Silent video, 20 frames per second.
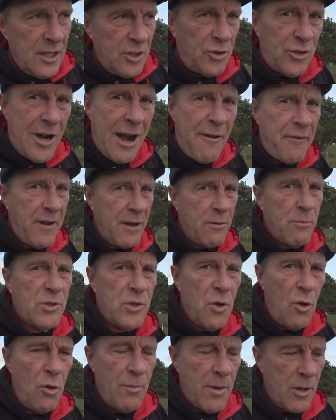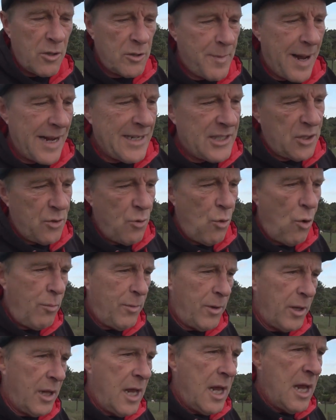traffic was almost back to
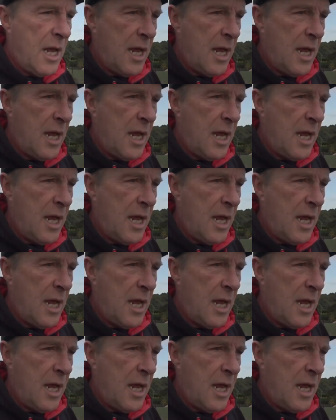normal.